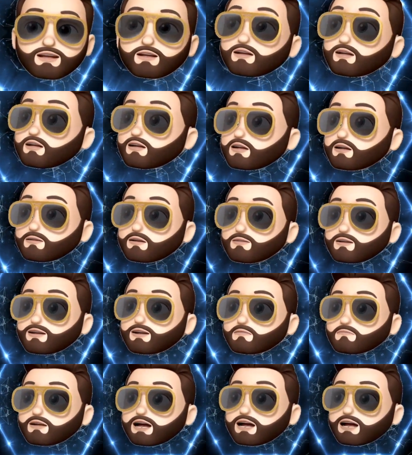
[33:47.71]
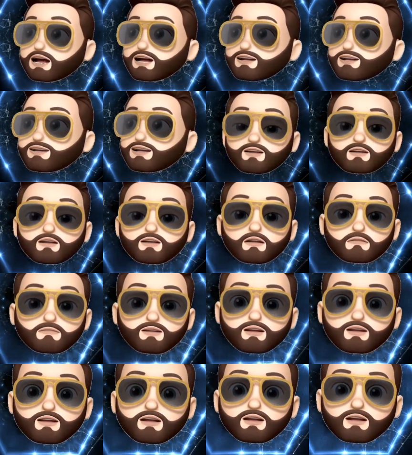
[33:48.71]
Now, don't make the joke, though, that
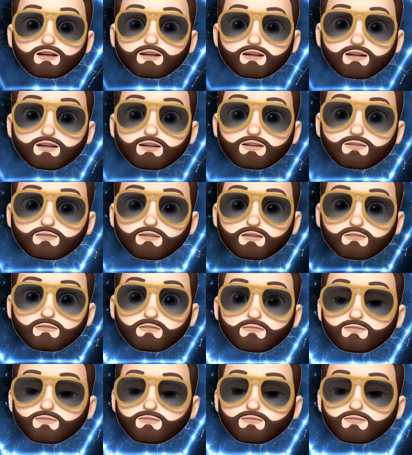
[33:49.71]
Macs can't go VR,